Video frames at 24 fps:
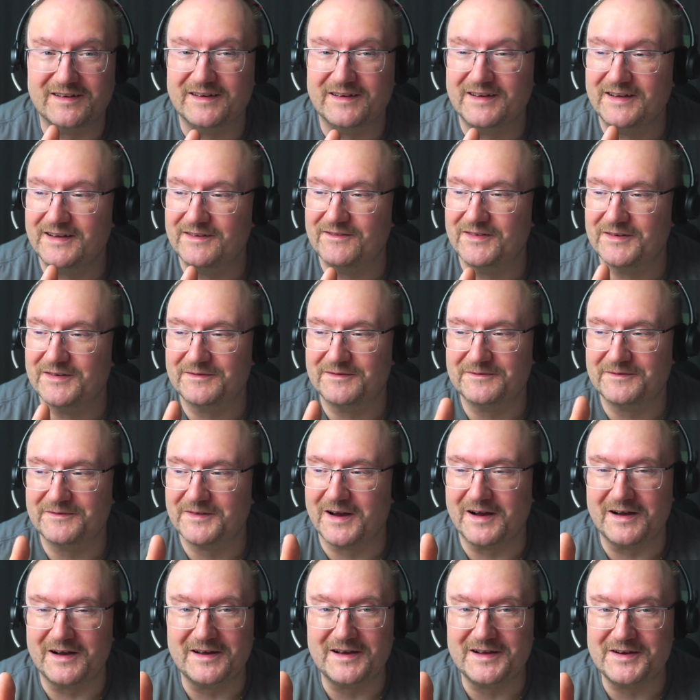Even
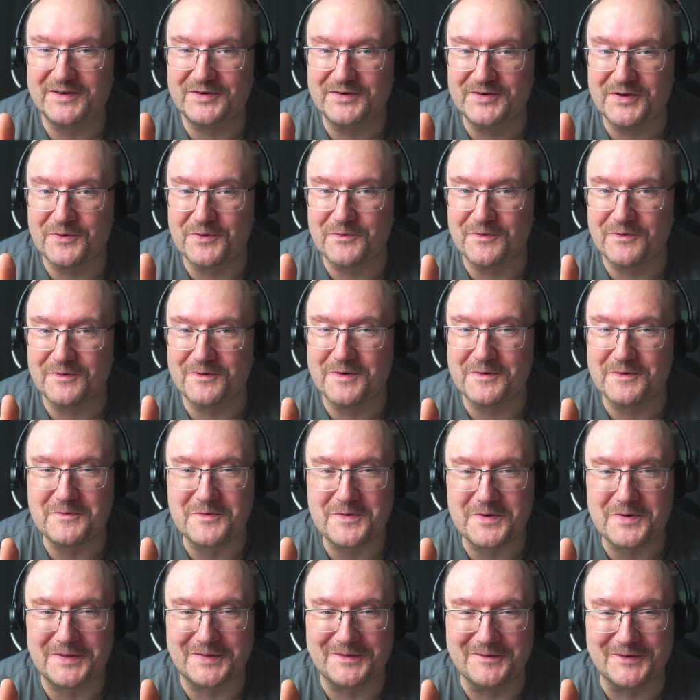I don't know
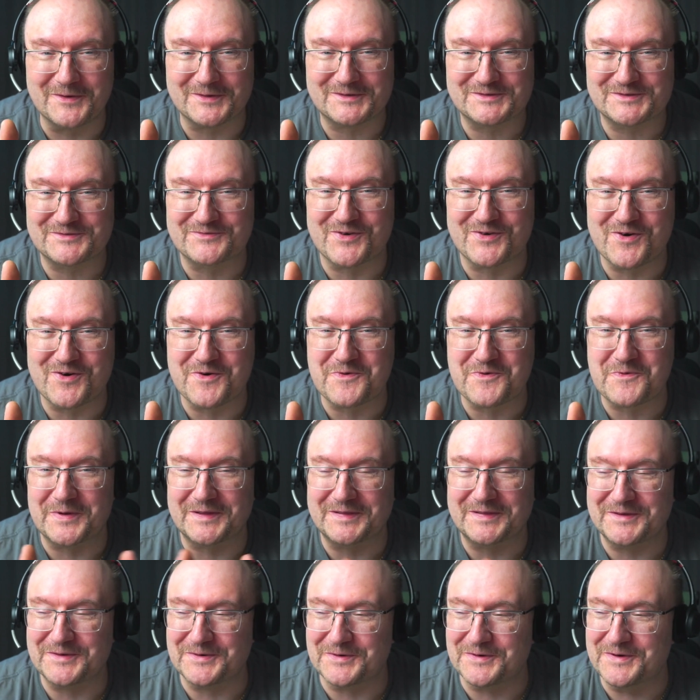what's wrong
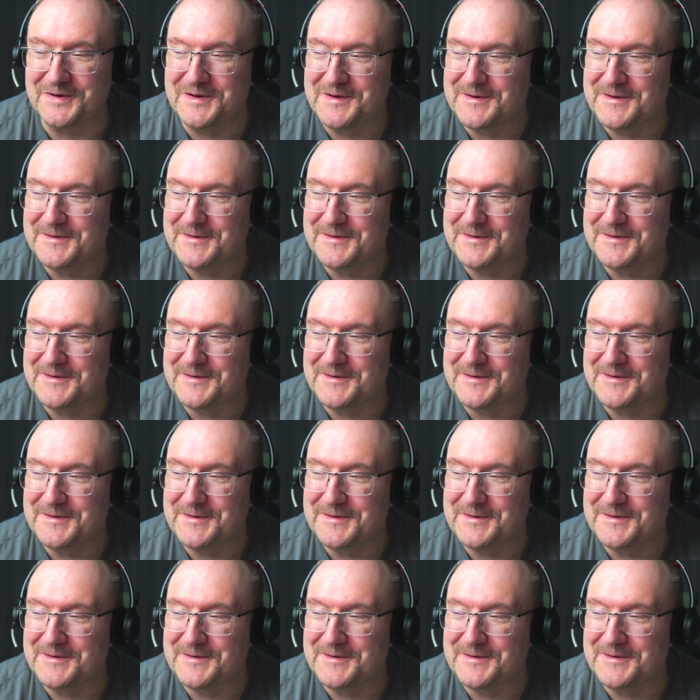with you,